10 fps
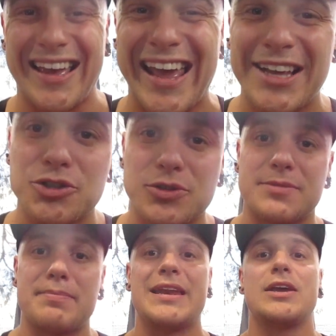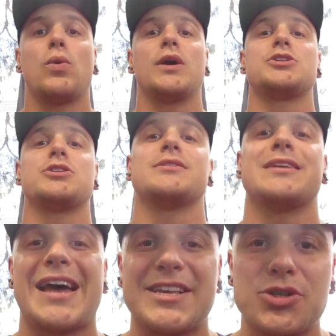answer as many questions
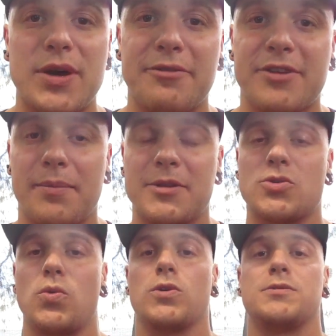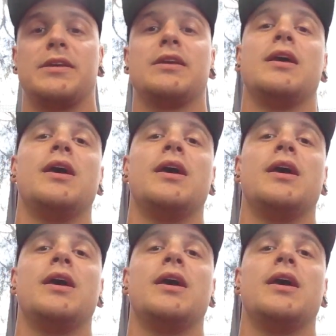as you have coming towards me.